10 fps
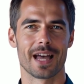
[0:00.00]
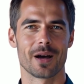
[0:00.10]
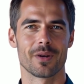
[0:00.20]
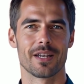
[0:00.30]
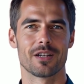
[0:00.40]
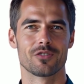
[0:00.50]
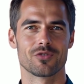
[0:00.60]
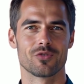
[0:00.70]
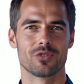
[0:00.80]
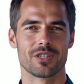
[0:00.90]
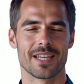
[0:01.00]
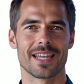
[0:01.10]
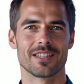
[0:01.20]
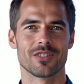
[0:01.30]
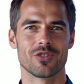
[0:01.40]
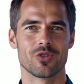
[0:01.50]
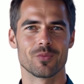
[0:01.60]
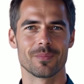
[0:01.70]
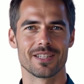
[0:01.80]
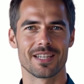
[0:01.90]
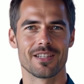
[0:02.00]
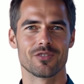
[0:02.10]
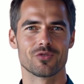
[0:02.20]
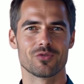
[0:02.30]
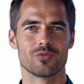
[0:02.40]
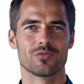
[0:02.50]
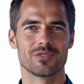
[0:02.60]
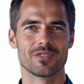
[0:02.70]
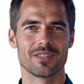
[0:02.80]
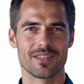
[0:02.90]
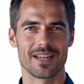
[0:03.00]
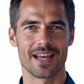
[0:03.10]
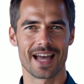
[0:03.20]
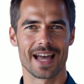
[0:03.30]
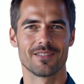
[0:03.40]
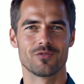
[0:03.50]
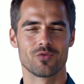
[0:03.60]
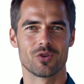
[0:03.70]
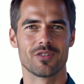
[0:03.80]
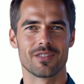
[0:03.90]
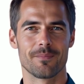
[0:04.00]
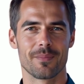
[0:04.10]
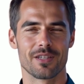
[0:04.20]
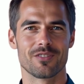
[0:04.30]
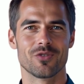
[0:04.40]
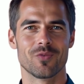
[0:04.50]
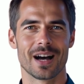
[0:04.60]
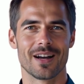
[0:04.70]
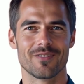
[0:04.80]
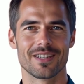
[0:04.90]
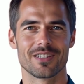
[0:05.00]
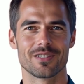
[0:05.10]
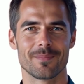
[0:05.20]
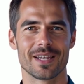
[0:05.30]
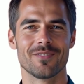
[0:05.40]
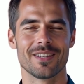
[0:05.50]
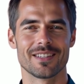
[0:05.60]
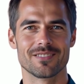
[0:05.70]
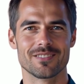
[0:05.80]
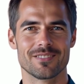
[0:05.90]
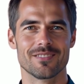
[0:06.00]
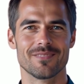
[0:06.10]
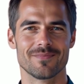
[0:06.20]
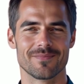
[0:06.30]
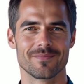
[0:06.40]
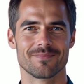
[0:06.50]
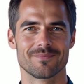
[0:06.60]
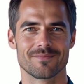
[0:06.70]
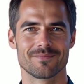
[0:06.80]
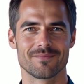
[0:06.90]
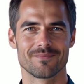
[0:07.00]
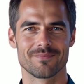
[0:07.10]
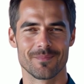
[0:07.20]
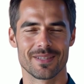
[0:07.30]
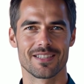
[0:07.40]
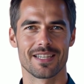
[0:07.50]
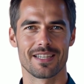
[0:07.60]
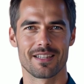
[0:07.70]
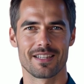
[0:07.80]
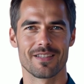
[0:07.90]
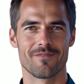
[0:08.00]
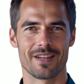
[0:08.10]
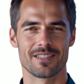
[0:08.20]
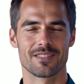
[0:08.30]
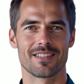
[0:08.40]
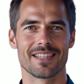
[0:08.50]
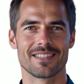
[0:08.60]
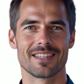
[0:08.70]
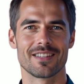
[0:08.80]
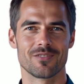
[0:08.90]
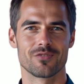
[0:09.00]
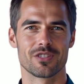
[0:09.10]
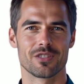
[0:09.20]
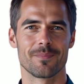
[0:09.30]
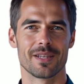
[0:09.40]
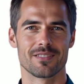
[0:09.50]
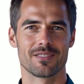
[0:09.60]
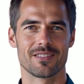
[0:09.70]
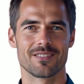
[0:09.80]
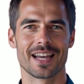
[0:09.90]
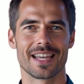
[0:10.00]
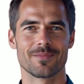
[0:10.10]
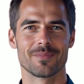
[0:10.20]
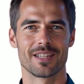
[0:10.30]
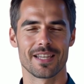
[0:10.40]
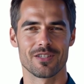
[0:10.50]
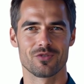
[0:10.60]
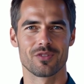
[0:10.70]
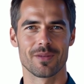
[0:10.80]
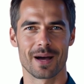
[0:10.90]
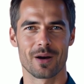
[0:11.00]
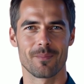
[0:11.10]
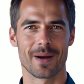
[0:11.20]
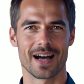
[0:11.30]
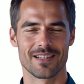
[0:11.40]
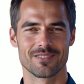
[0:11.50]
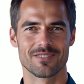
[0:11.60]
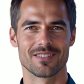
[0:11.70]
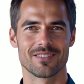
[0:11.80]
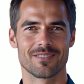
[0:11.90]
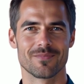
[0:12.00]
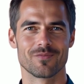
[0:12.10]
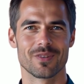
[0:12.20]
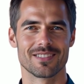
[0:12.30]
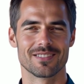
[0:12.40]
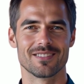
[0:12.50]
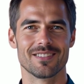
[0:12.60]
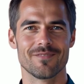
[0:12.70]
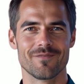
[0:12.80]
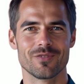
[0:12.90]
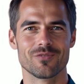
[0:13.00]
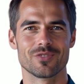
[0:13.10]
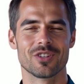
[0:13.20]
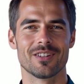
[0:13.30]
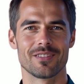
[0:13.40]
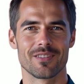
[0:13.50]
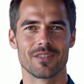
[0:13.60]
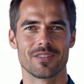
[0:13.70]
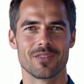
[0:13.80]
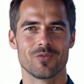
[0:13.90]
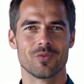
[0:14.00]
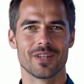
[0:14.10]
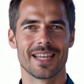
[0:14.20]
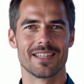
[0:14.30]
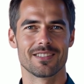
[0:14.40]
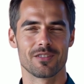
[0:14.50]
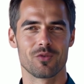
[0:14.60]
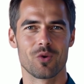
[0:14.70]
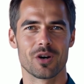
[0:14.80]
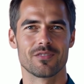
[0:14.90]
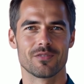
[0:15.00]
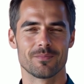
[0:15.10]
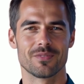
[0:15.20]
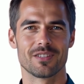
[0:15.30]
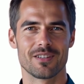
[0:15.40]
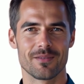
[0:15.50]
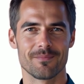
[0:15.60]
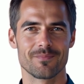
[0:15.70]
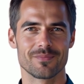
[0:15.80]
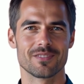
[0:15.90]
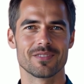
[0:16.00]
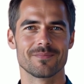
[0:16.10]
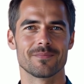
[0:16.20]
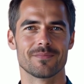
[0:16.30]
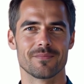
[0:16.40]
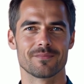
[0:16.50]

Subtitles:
allowing us to select new potentials and draw them into our experience. Particularly fascinating is Dispenza's explanation of how past, present, and future relate in quantum terms.